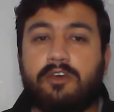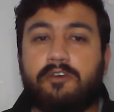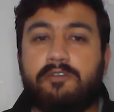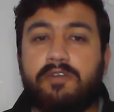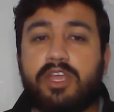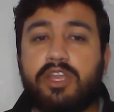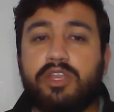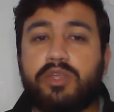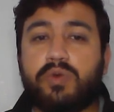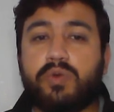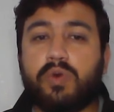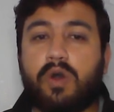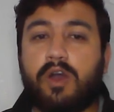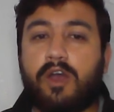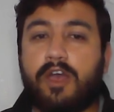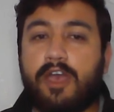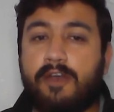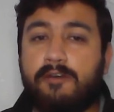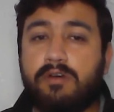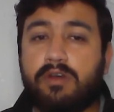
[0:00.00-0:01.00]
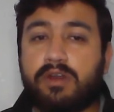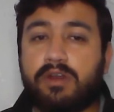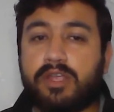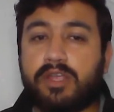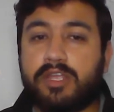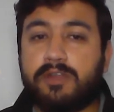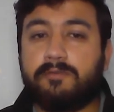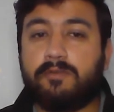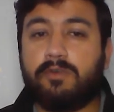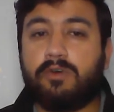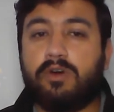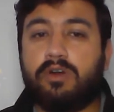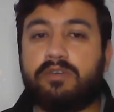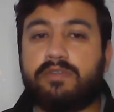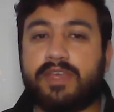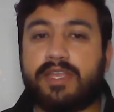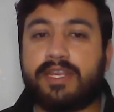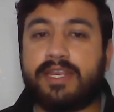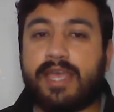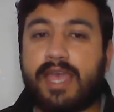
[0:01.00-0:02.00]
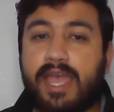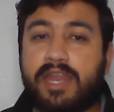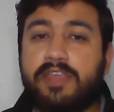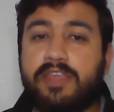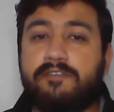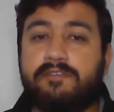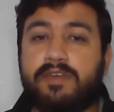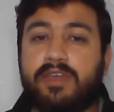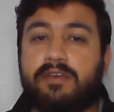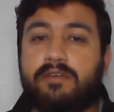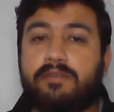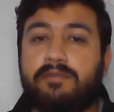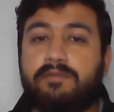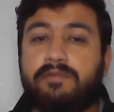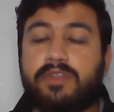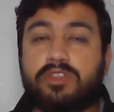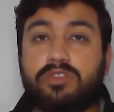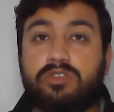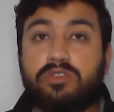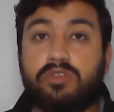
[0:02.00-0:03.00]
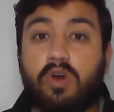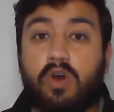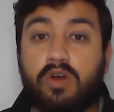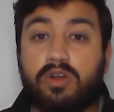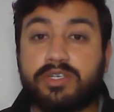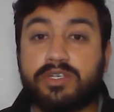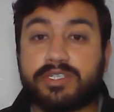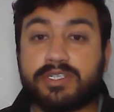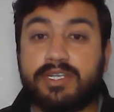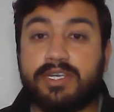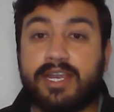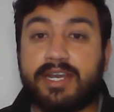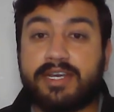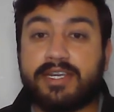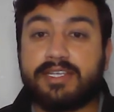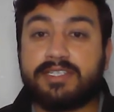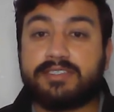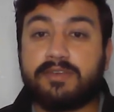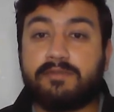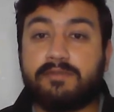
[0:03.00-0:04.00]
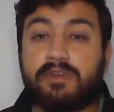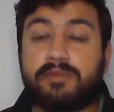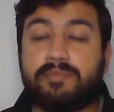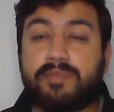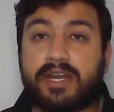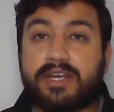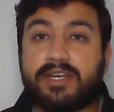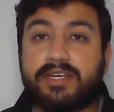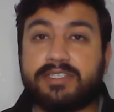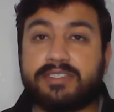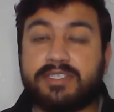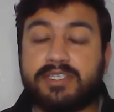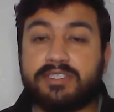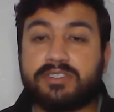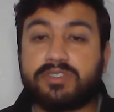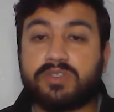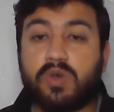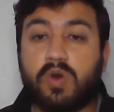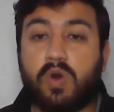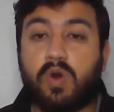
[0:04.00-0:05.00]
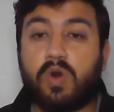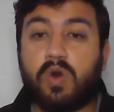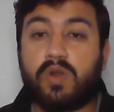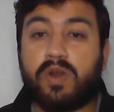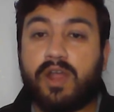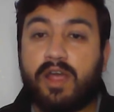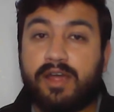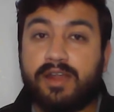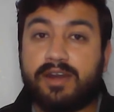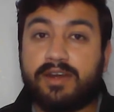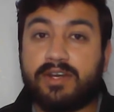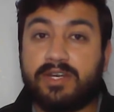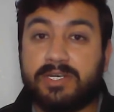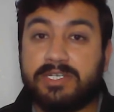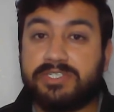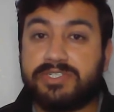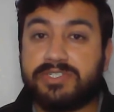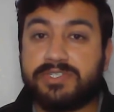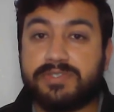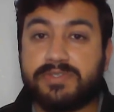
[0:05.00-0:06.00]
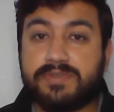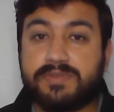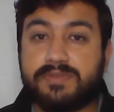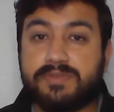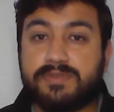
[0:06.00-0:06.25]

were you ever involved in any way with not letting someone practice his or her religion?